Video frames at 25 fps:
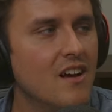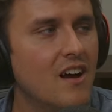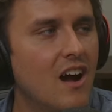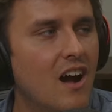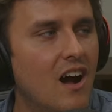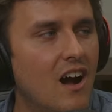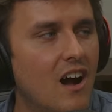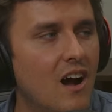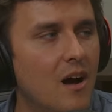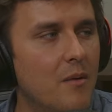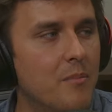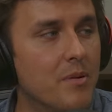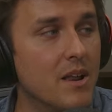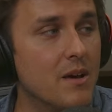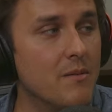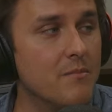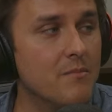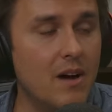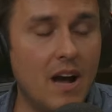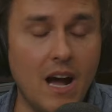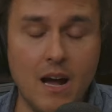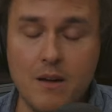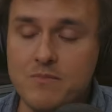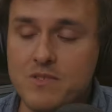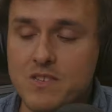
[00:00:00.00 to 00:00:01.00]
But
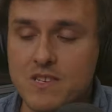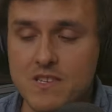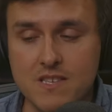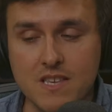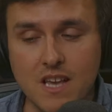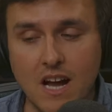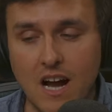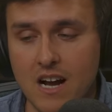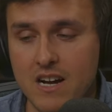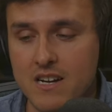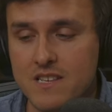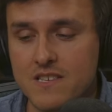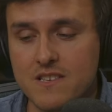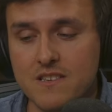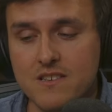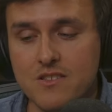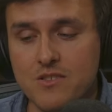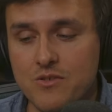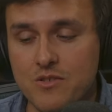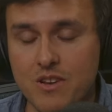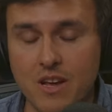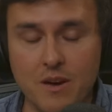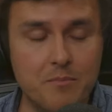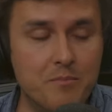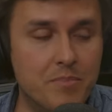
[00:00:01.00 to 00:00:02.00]
I'm just, honestly,
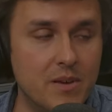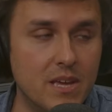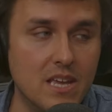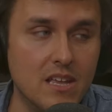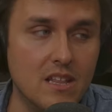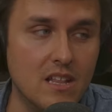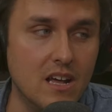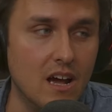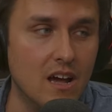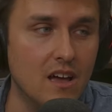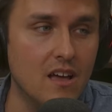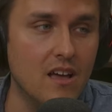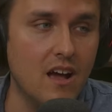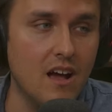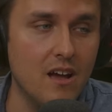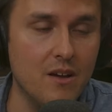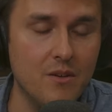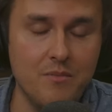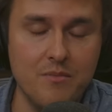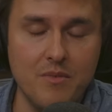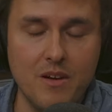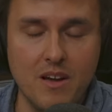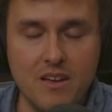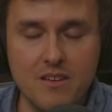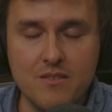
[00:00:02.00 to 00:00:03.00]
dude, I'm beat. I
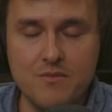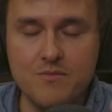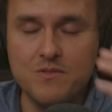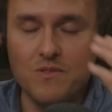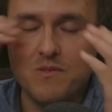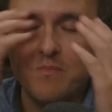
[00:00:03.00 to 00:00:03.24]
was